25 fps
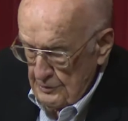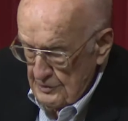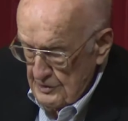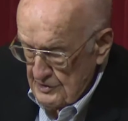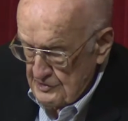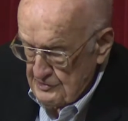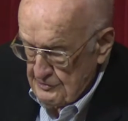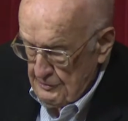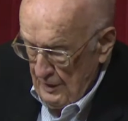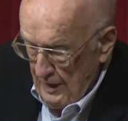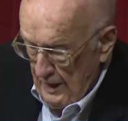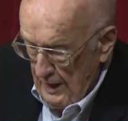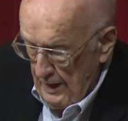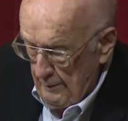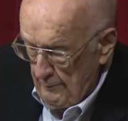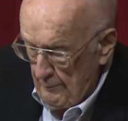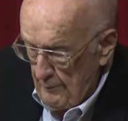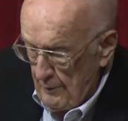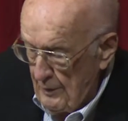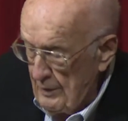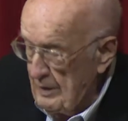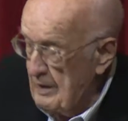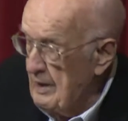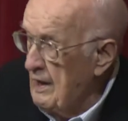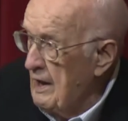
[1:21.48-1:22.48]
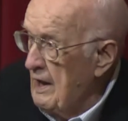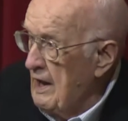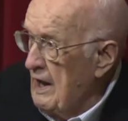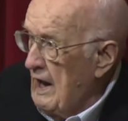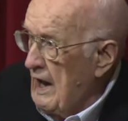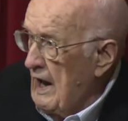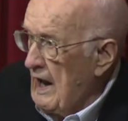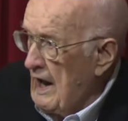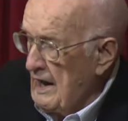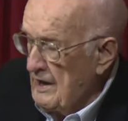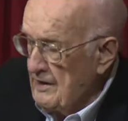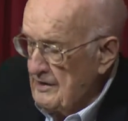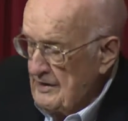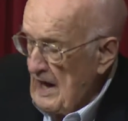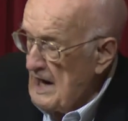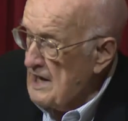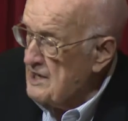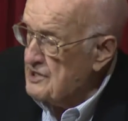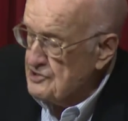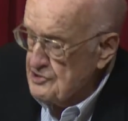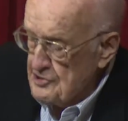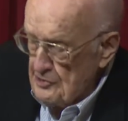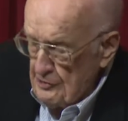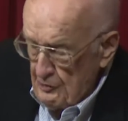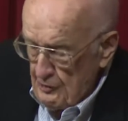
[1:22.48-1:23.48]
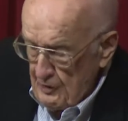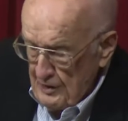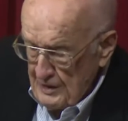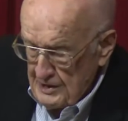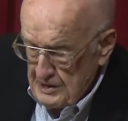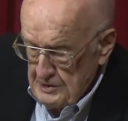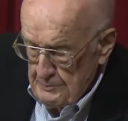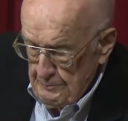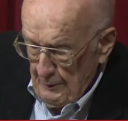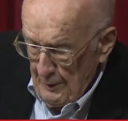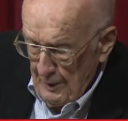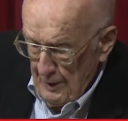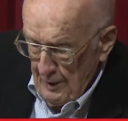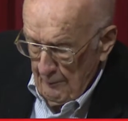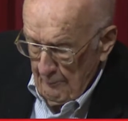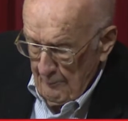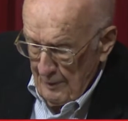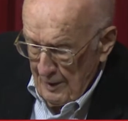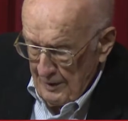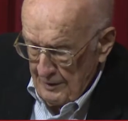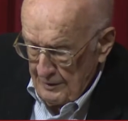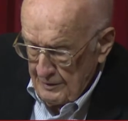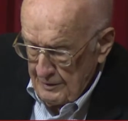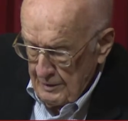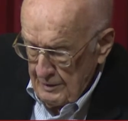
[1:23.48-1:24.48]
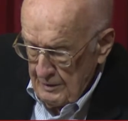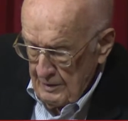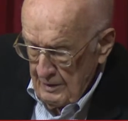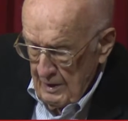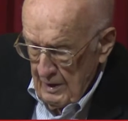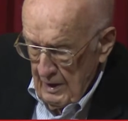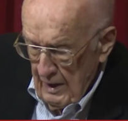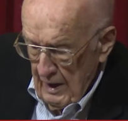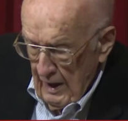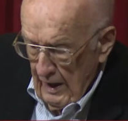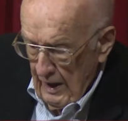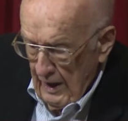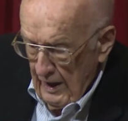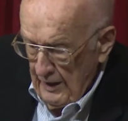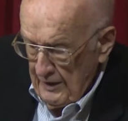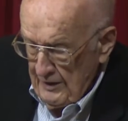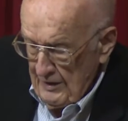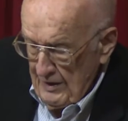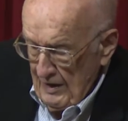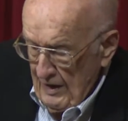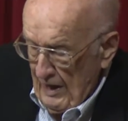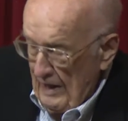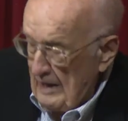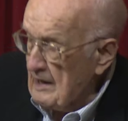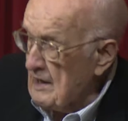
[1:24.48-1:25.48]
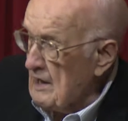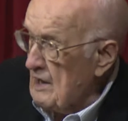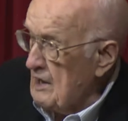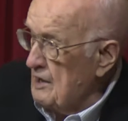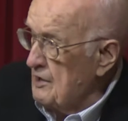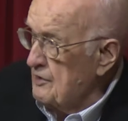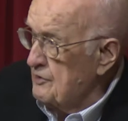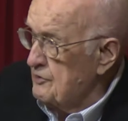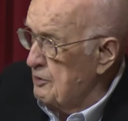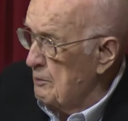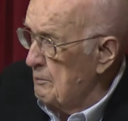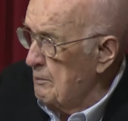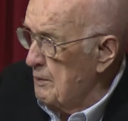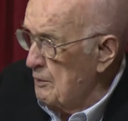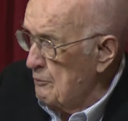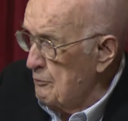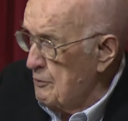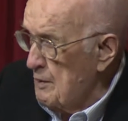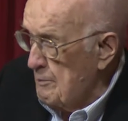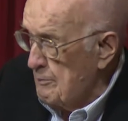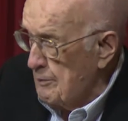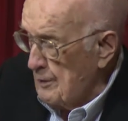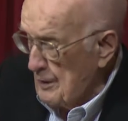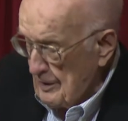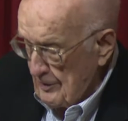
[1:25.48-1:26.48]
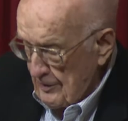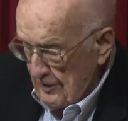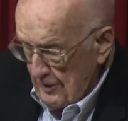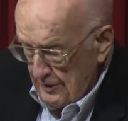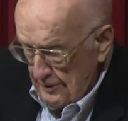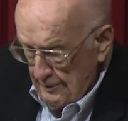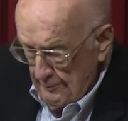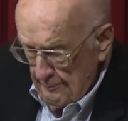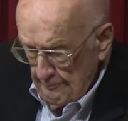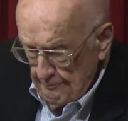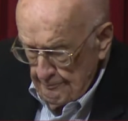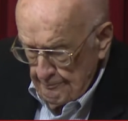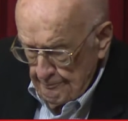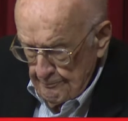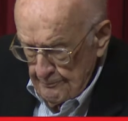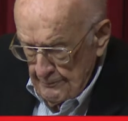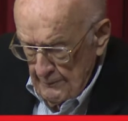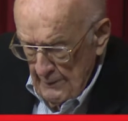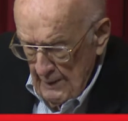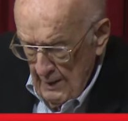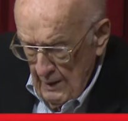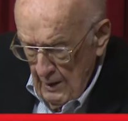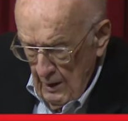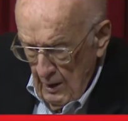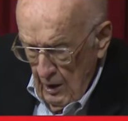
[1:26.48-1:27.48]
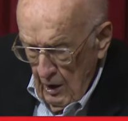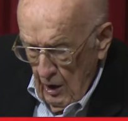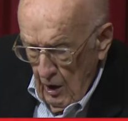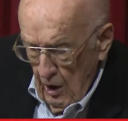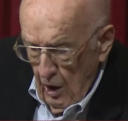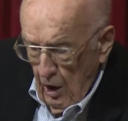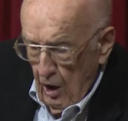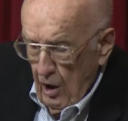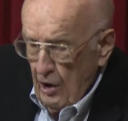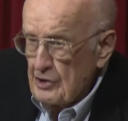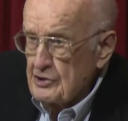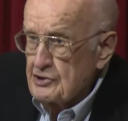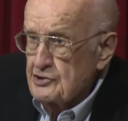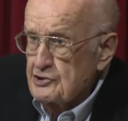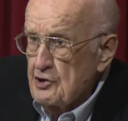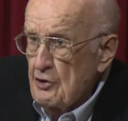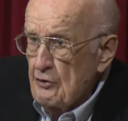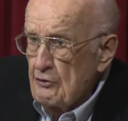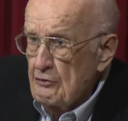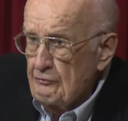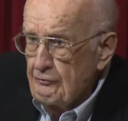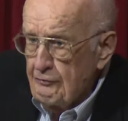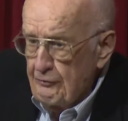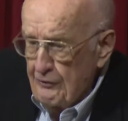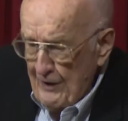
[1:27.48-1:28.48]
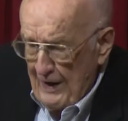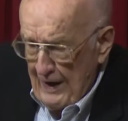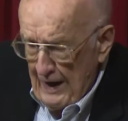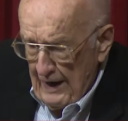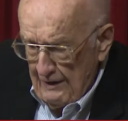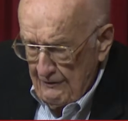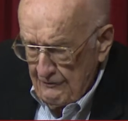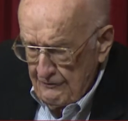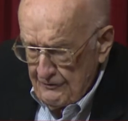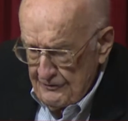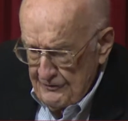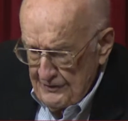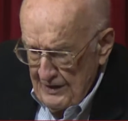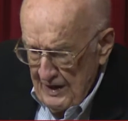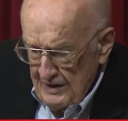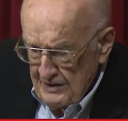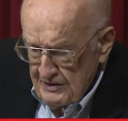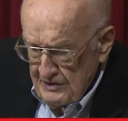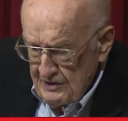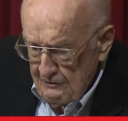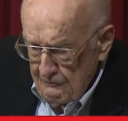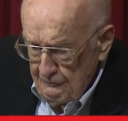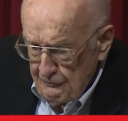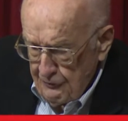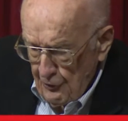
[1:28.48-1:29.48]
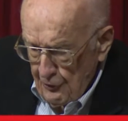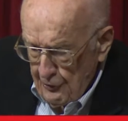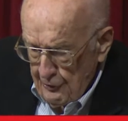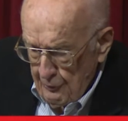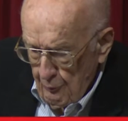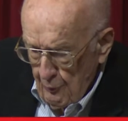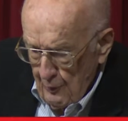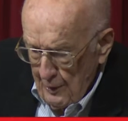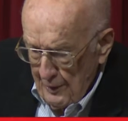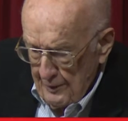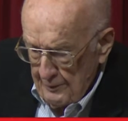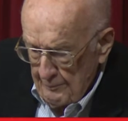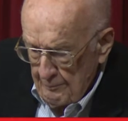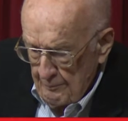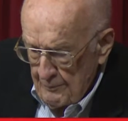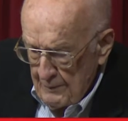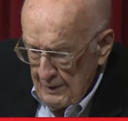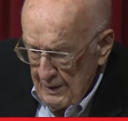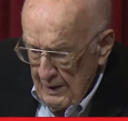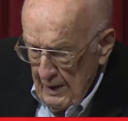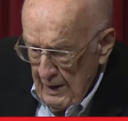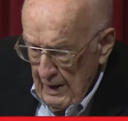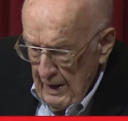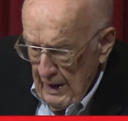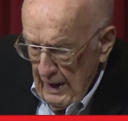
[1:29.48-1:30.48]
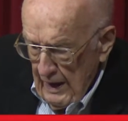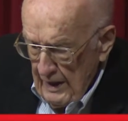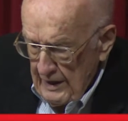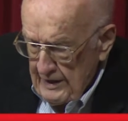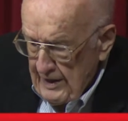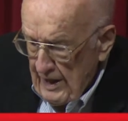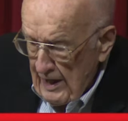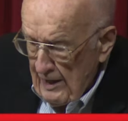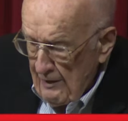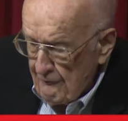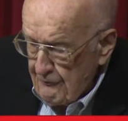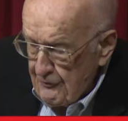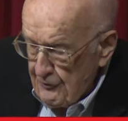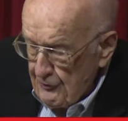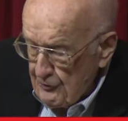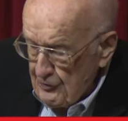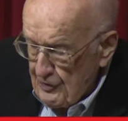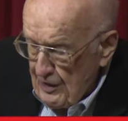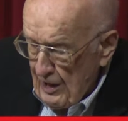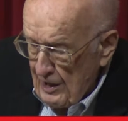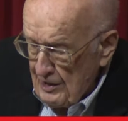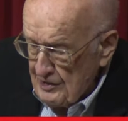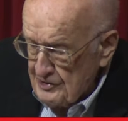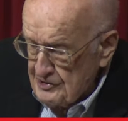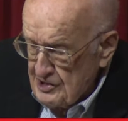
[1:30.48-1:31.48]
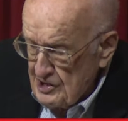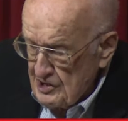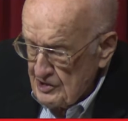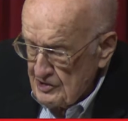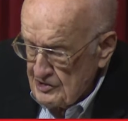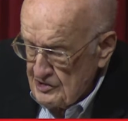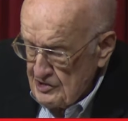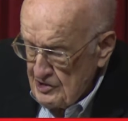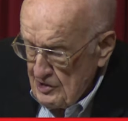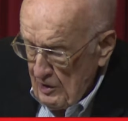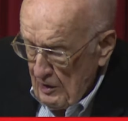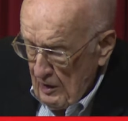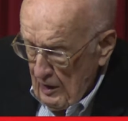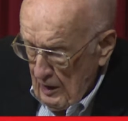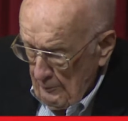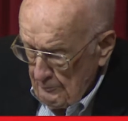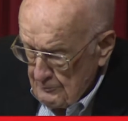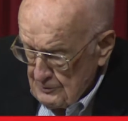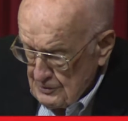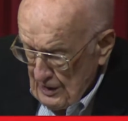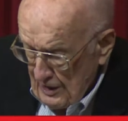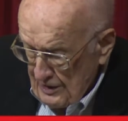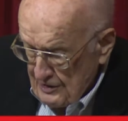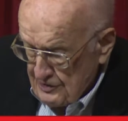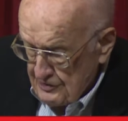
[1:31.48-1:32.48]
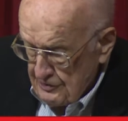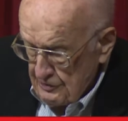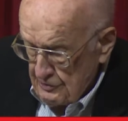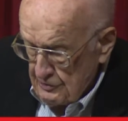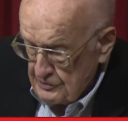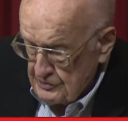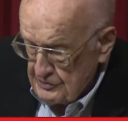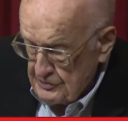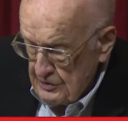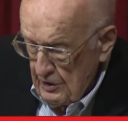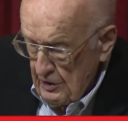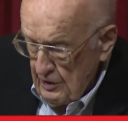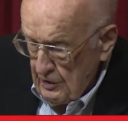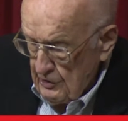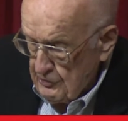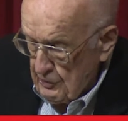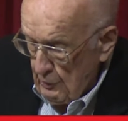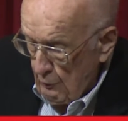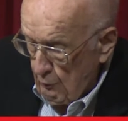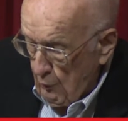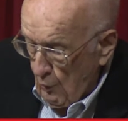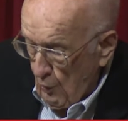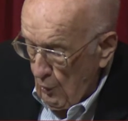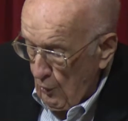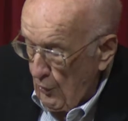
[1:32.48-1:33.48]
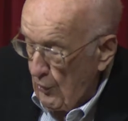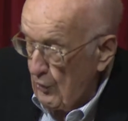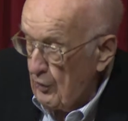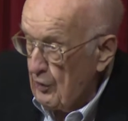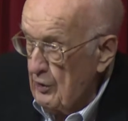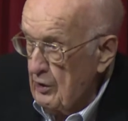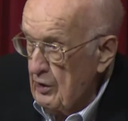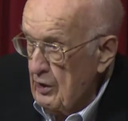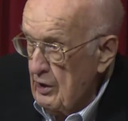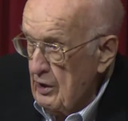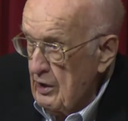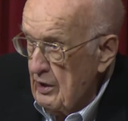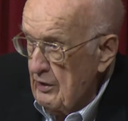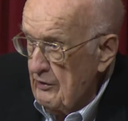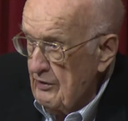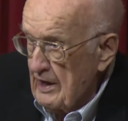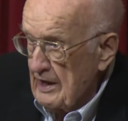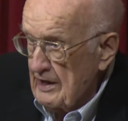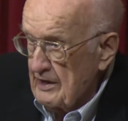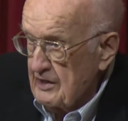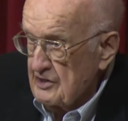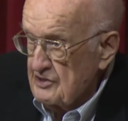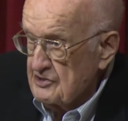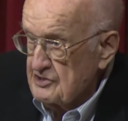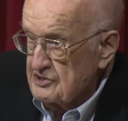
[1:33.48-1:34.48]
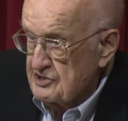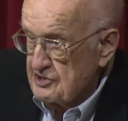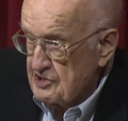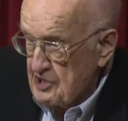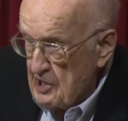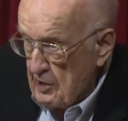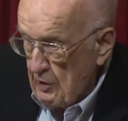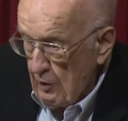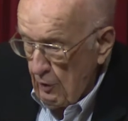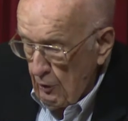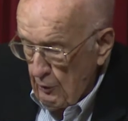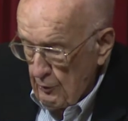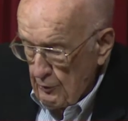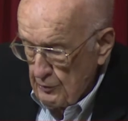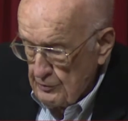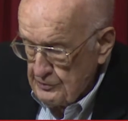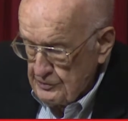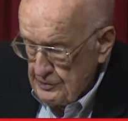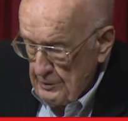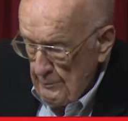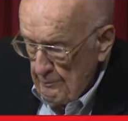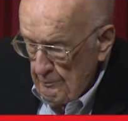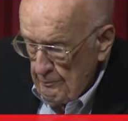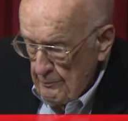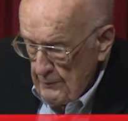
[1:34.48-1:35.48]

describe a national experiment unlikely to be repeated. On June 5, 1941, a camp for conscience objectors to war, that is, COs,